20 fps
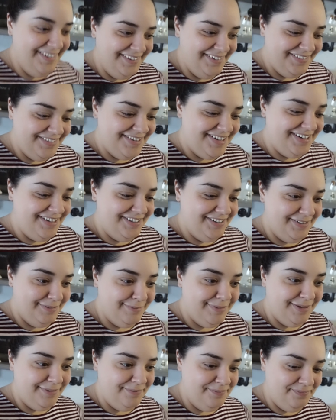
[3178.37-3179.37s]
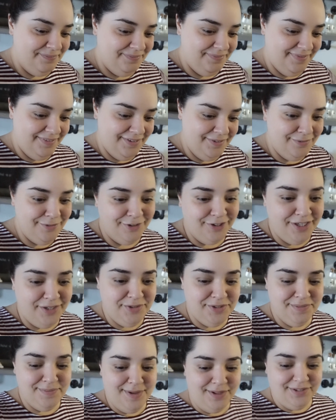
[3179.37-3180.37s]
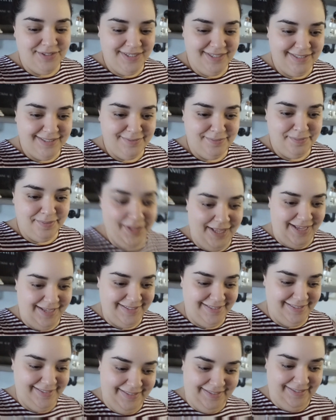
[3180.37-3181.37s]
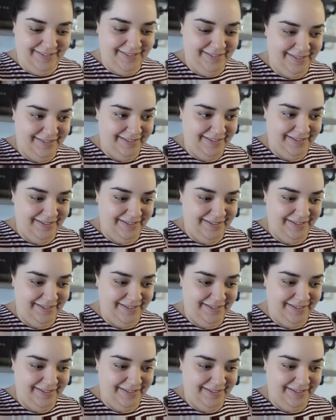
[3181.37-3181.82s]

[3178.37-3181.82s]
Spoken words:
What are you doing, babe? Well, he was melting some plastic.